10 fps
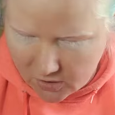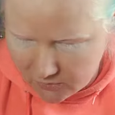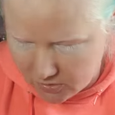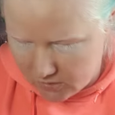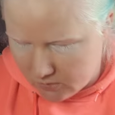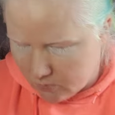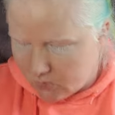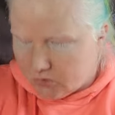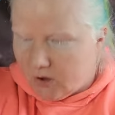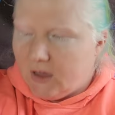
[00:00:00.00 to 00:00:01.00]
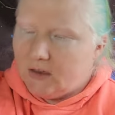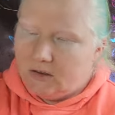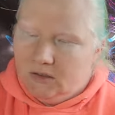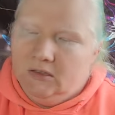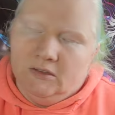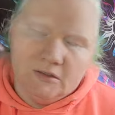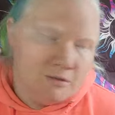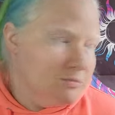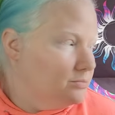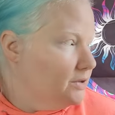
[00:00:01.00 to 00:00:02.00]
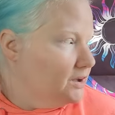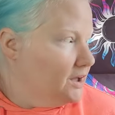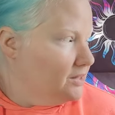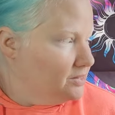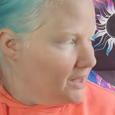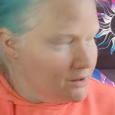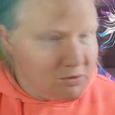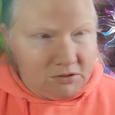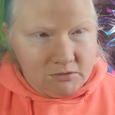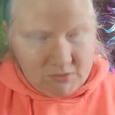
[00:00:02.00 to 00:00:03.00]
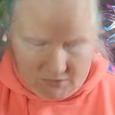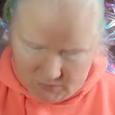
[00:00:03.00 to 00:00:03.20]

Everything was great. But yeah, that one,